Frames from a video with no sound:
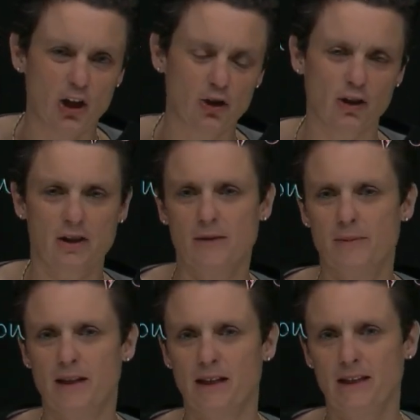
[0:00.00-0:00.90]
not
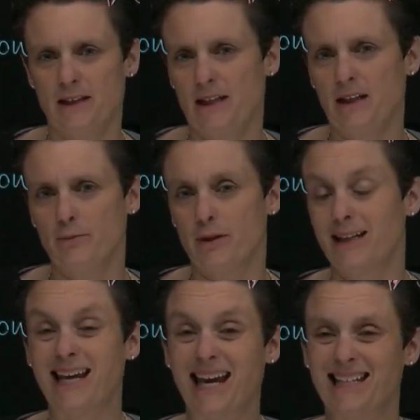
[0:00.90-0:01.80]
typically seen with
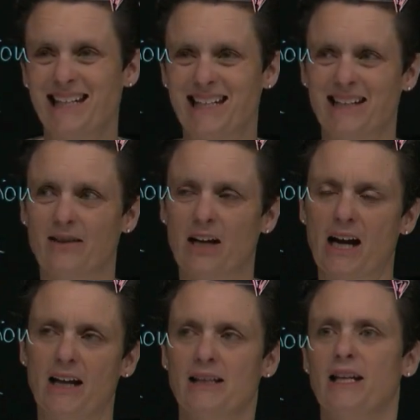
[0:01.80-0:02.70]
an
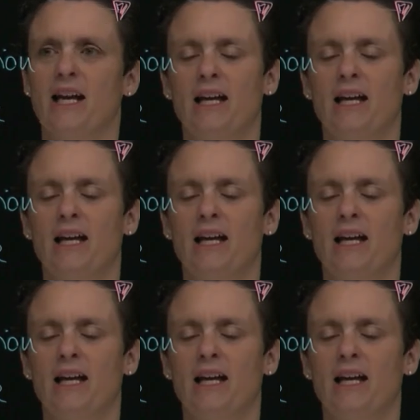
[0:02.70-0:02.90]
SSRIs.